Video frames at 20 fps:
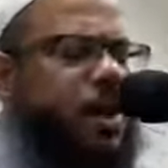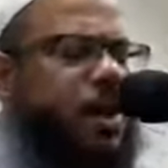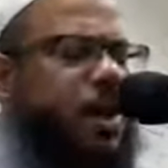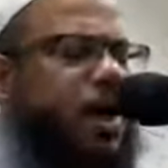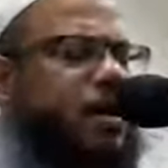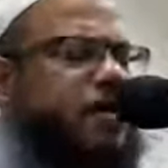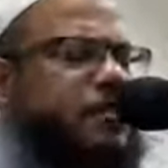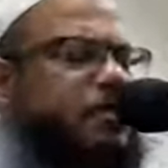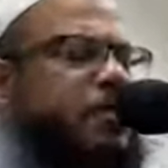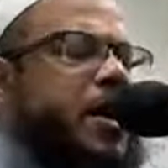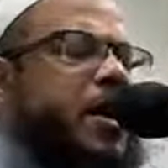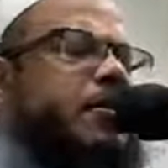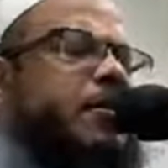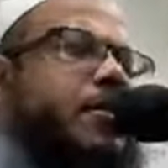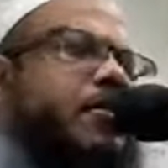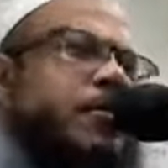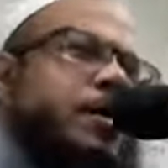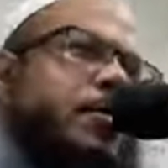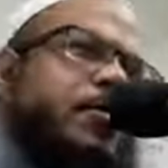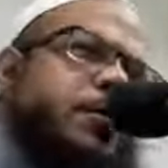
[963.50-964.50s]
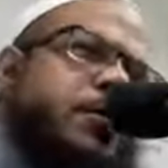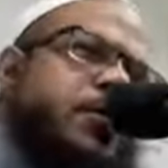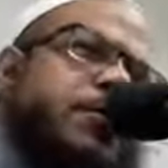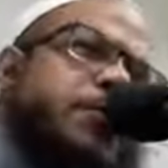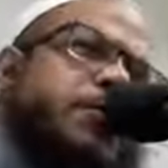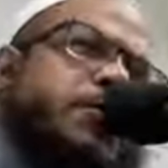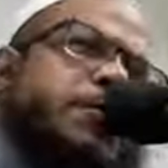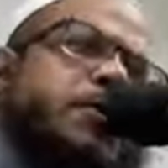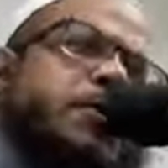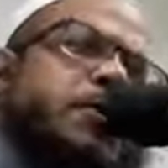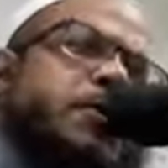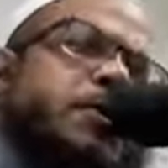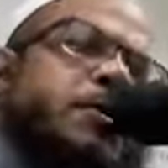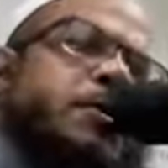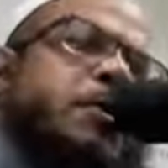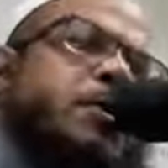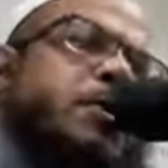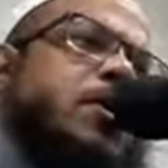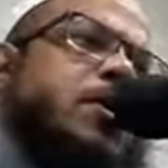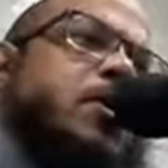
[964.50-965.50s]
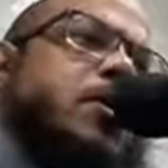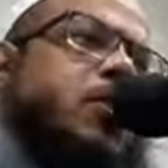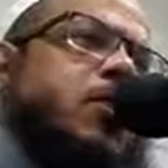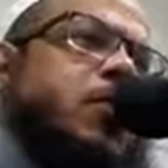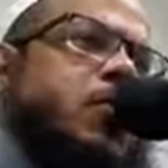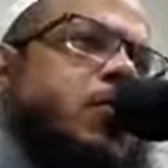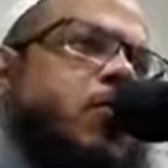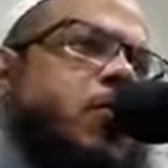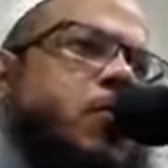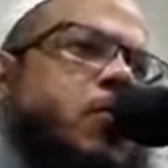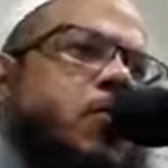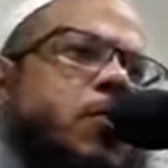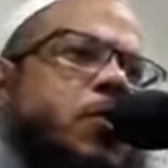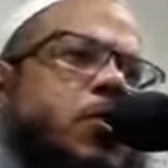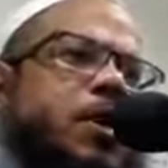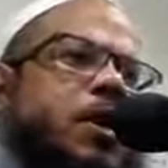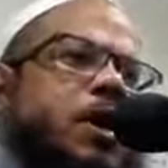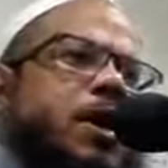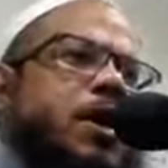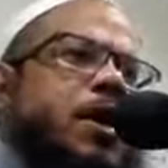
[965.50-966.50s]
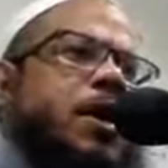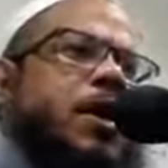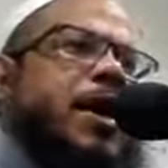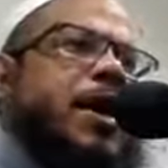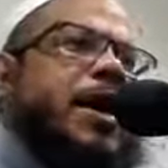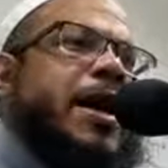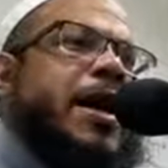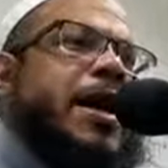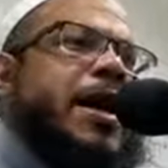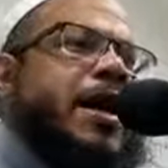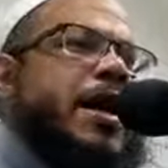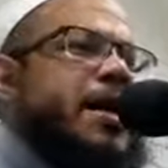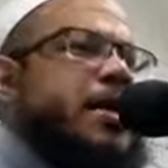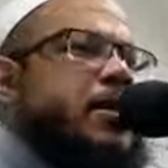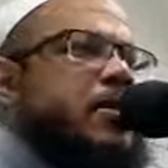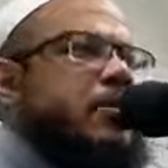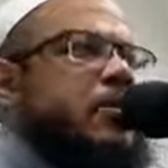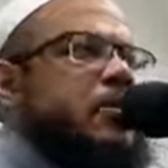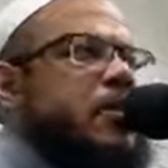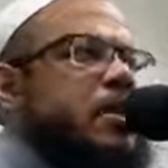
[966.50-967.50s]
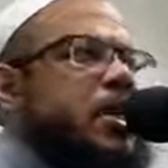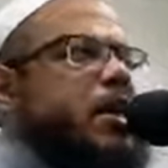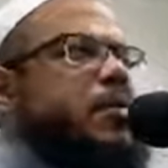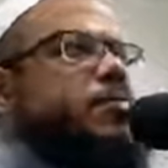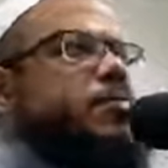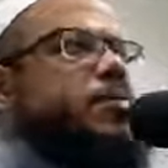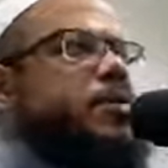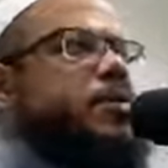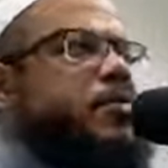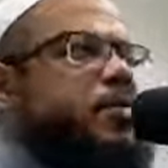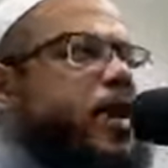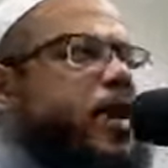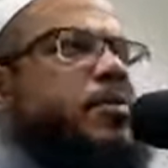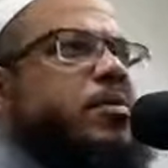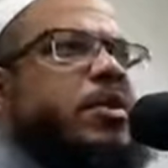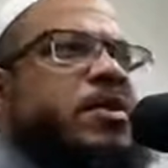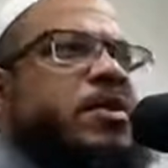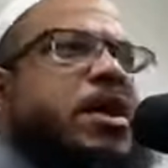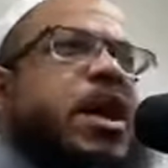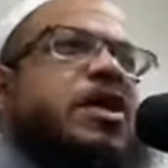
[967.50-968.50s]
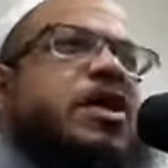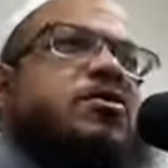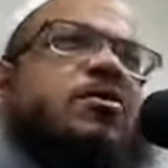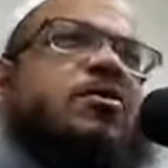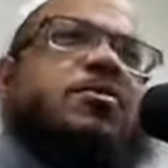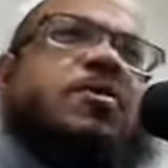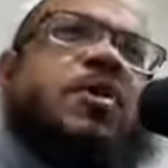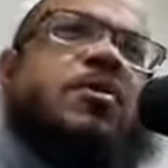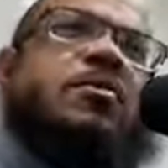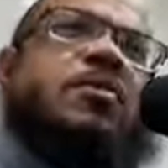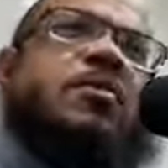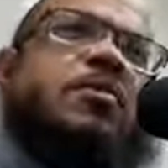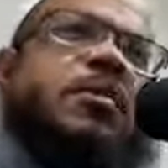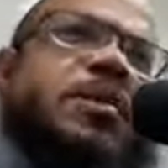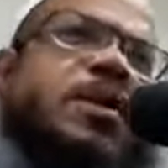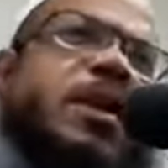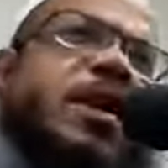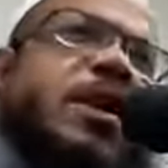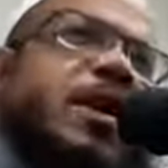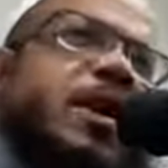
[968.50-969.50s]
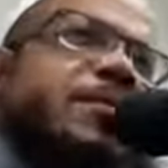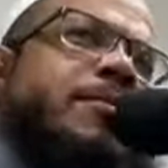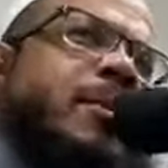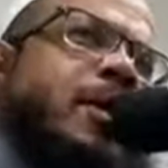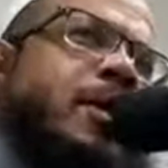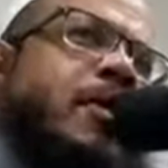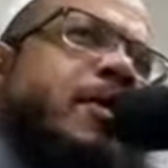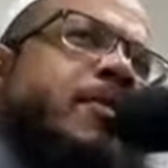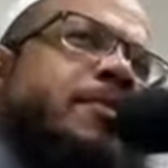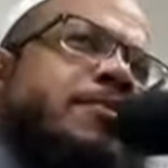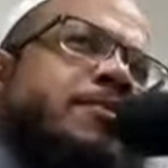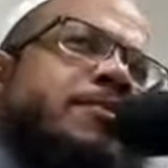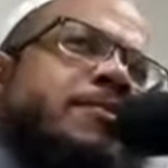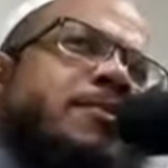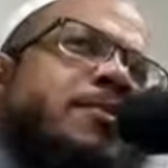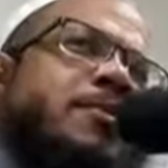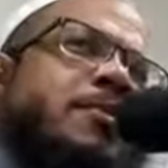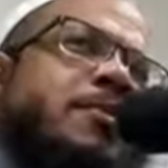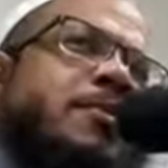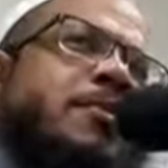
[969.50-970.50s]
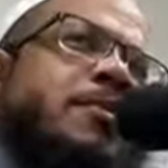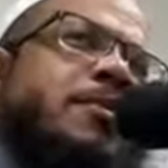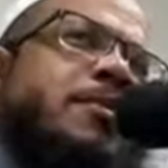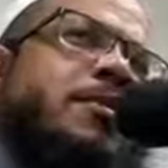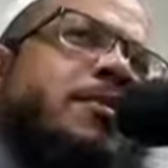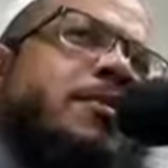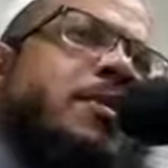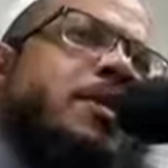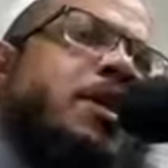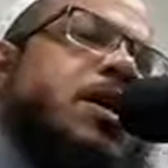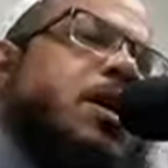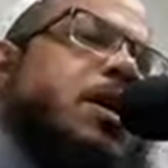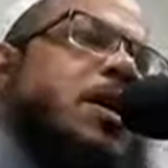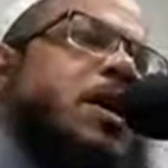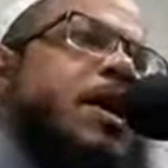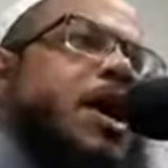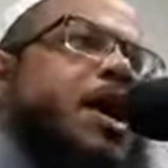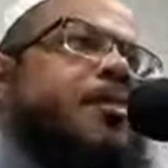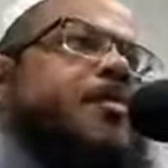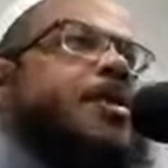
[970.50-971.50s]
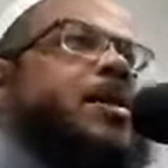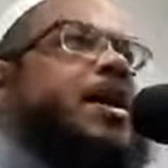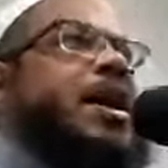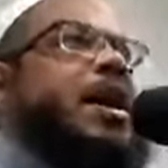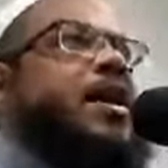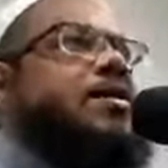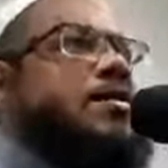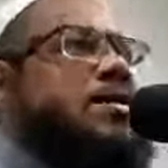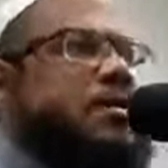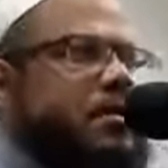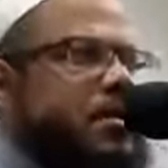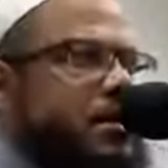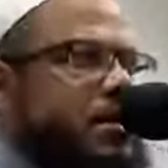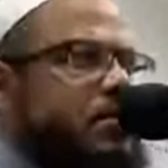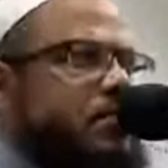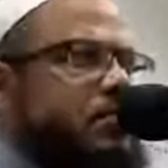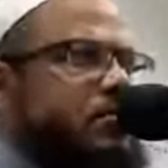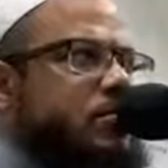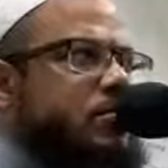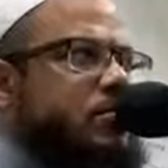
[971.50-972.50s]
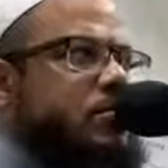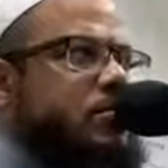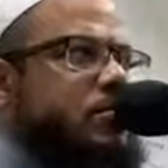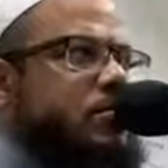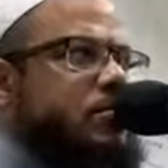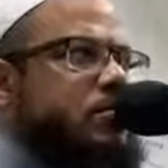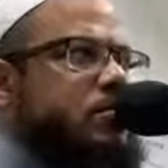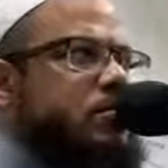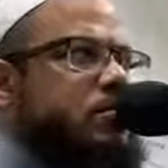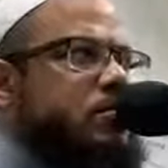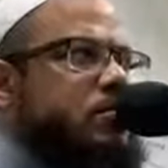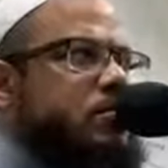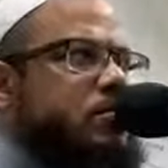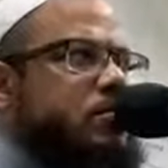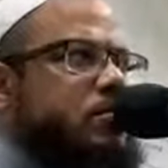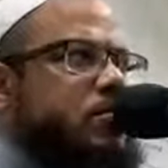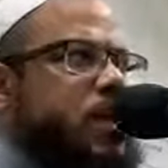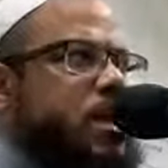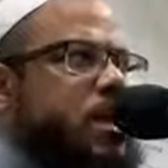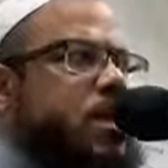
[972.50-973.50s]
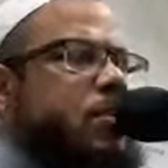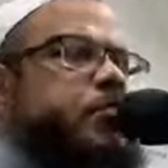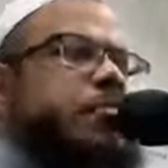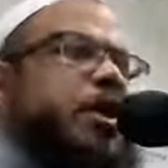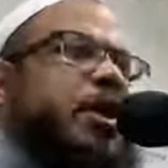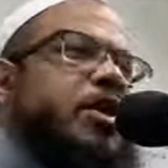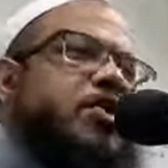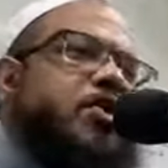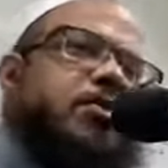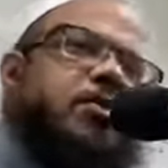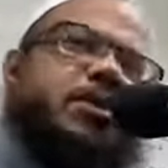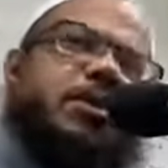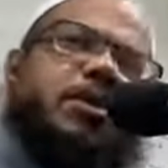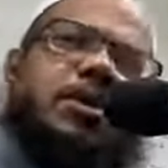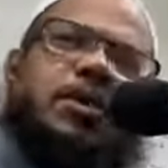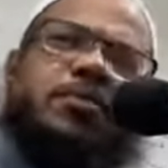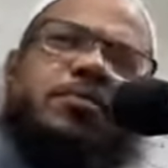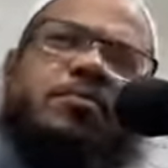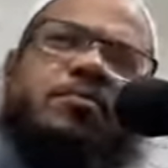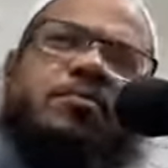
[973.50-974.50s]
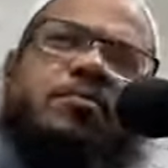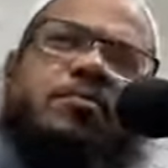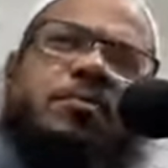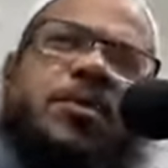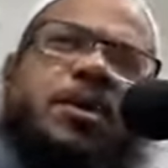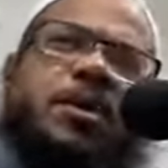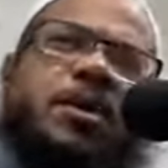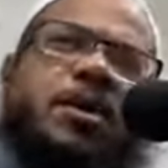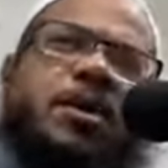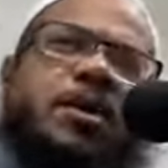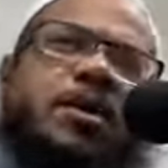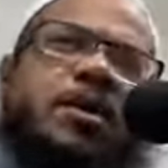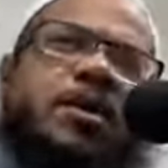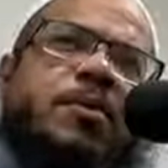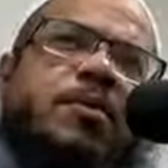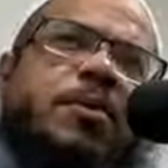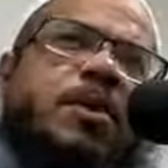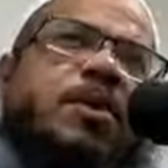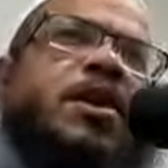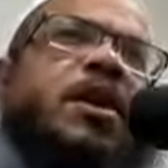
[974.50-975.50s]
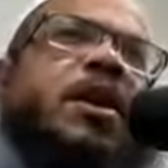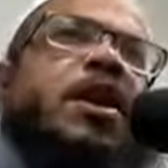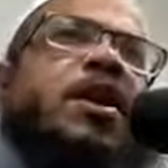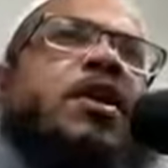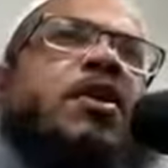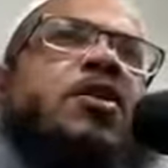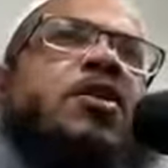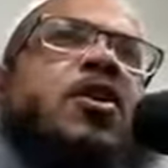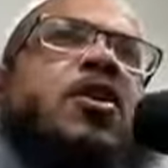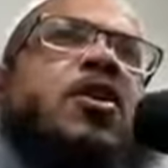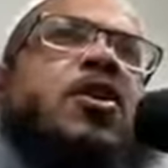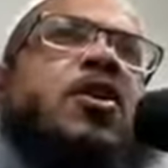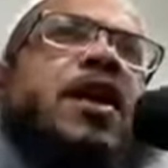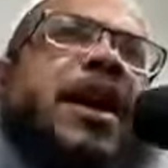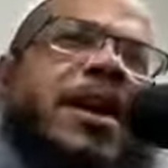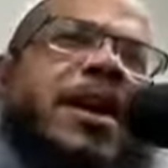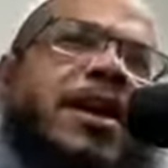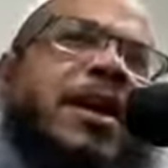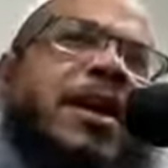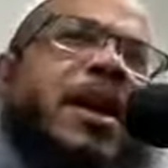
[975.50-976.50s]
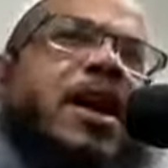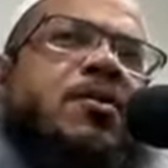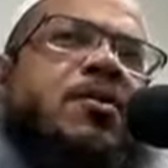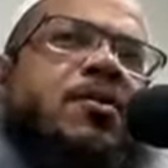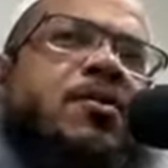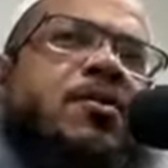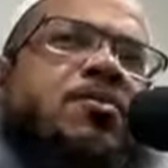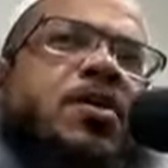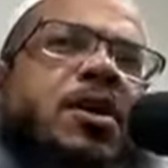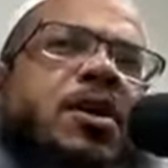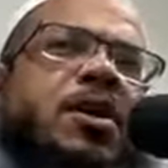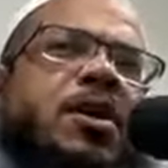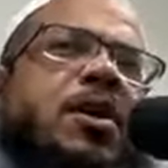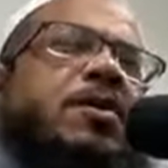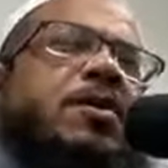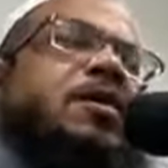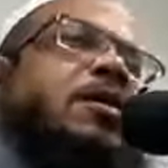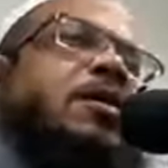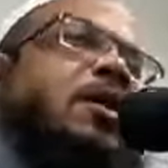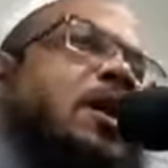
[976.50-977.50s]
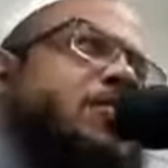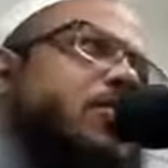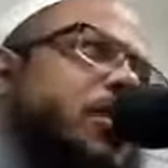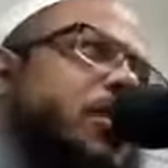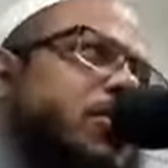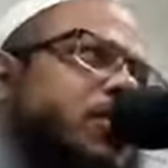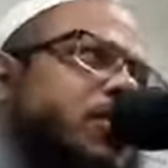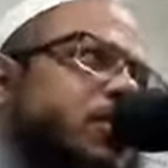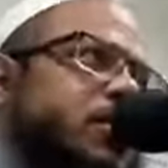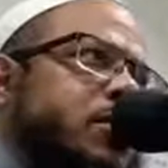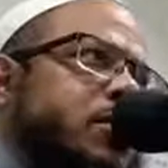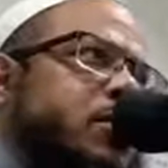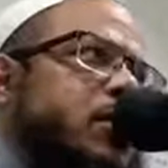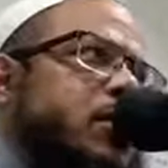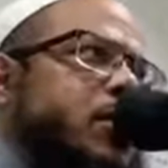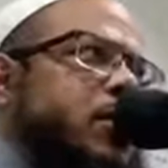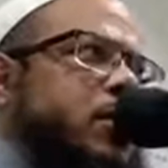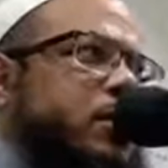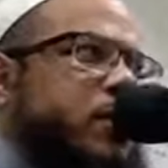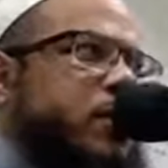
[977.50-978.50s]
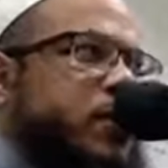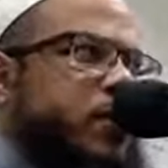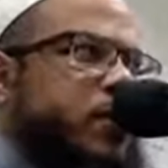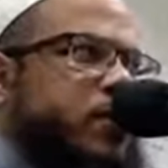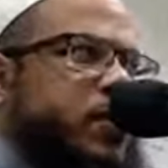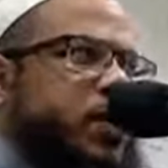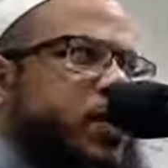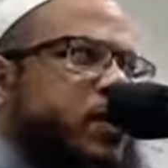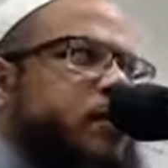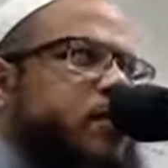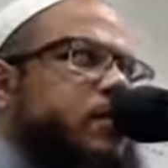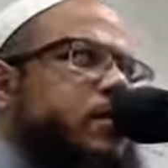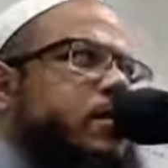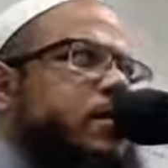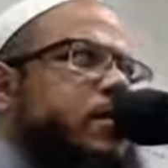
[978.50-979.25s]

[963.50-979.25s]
I have family members who." I keep the family ties with them, but they cut me off. I'm kind to them and I'm patient with them, but they are not kind with me and they're not patient with me.